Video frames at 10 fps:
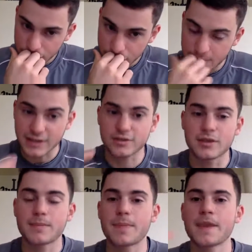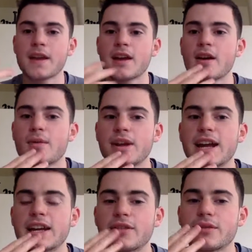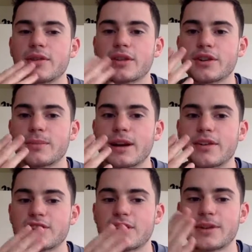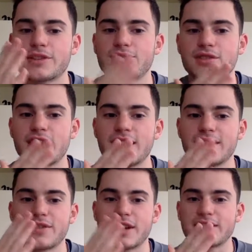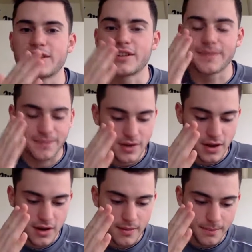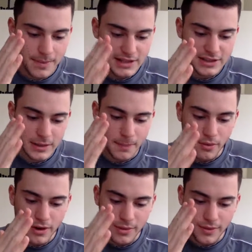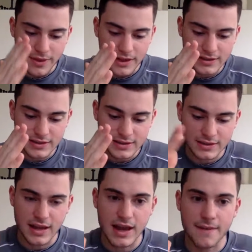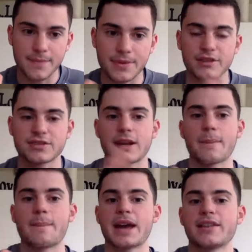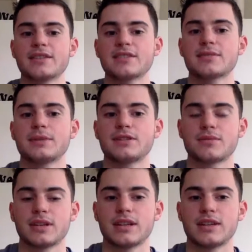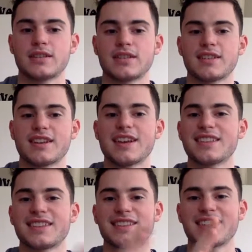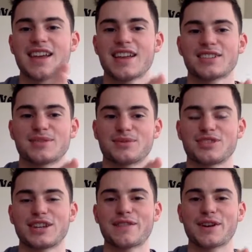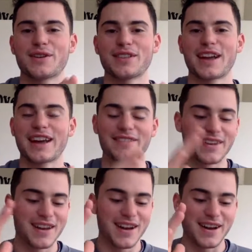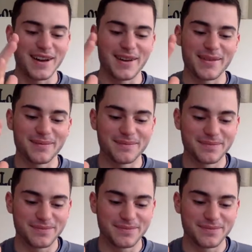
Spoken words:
yeah, so what I kind of learned about, sorry about the train if you guys hear it. Basically the point with this is that there's like a balance between so what you get for going live. I'm